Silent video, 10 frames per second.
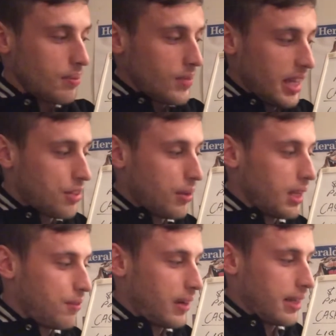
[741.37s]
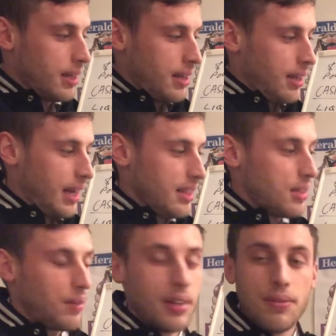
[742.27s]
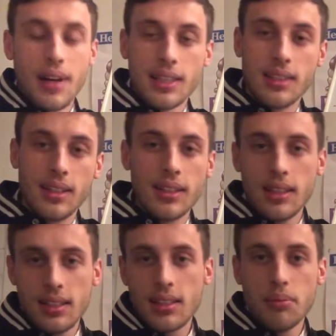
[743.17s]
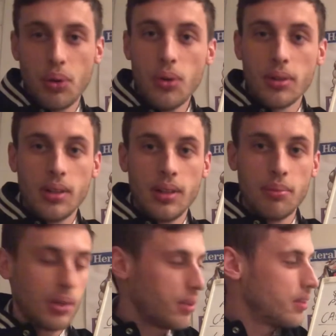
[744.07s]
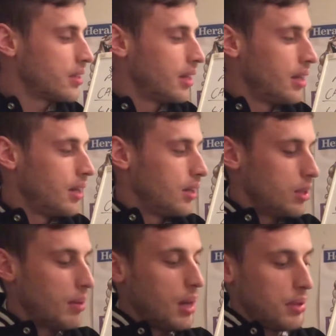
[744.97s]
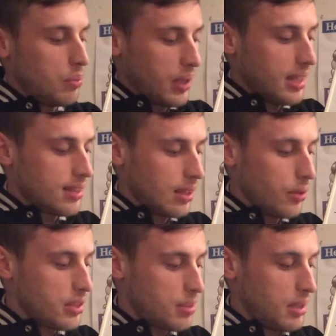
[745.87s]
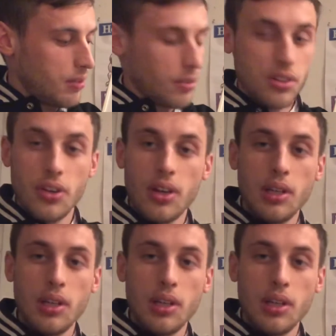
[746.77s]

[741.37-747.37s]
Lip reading: it's really fun. And this fun factor is important because you might be willing to lose a bit of return.